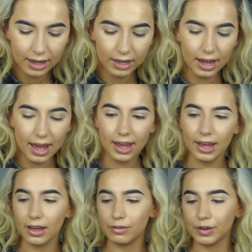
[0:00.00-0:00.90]
in
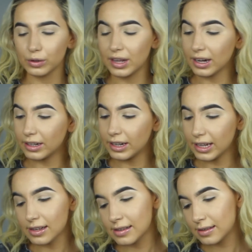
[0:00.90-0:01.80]
a Real
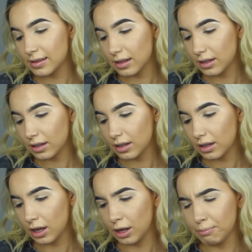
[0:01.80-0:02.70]
Techniques
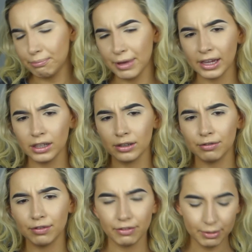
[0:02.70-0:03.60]
big fluffy